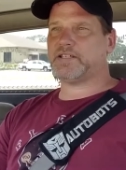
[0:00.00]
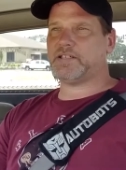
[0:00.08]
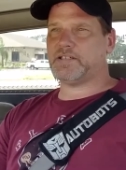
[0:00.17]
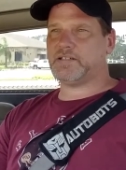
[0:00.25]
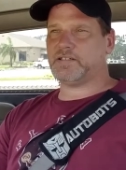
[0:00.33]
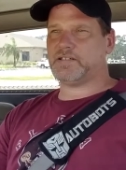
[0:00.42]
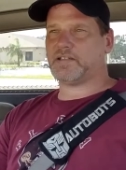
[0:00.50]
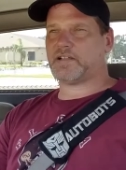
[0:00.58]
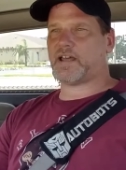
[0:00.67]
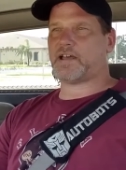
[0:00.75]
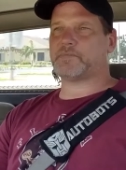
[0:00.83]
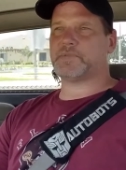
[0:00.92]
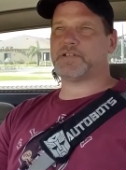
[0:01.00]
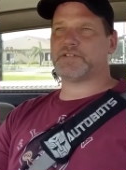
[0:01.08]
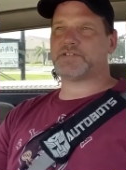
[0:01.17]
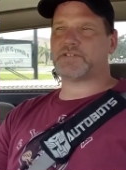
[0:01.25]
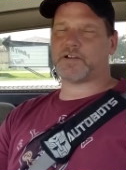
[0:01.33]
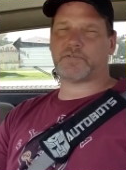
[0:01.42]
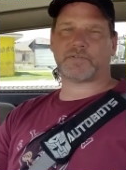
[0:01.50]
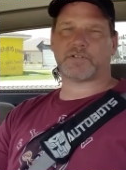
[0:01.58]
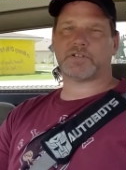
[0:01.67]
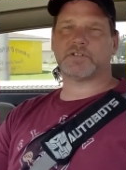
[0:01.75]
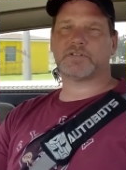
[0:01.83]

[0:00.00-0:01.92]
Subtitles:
he allow me to suffer?